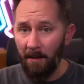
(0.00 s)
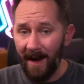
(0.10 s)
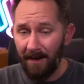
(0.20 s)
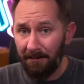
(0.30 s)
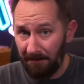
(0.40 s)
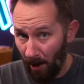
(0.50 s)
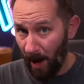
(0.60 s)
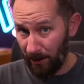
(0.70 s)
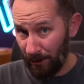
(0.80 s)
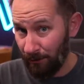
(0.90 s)
might have
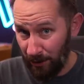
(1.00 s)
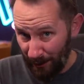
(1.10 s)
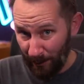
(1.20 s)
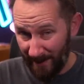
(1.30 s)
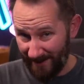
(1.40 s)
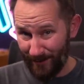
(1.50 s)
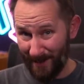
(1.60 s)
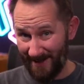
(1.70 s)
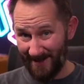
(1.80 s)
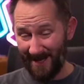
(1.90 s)
thought you knew what the
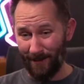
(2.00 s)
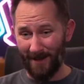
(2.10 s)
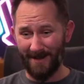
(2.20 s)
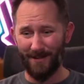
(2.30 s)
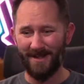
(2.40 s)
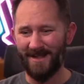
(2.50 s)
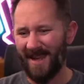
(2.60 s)
strange side was, which is